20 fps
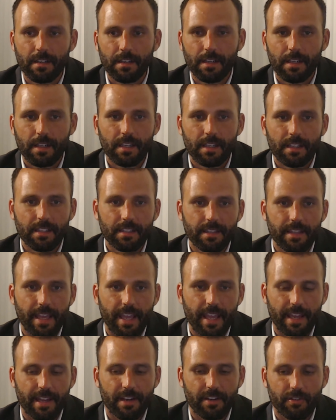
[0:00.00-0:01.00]

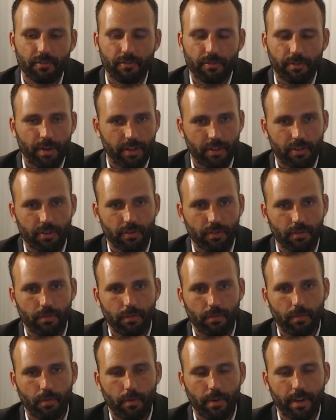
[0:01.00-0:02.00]
than traditional
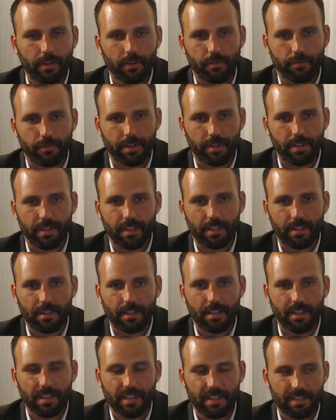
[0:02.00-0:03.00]
oil drilling
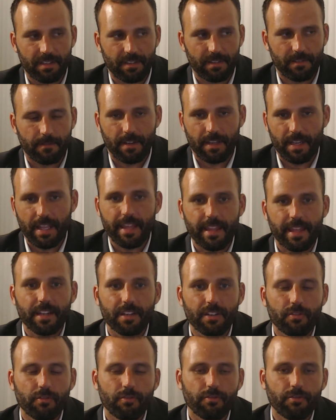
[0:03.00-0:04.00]
does. And yeah, that is
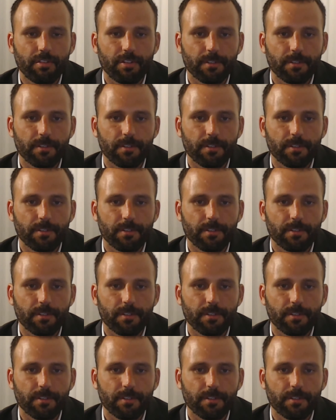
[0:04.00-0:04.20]
true.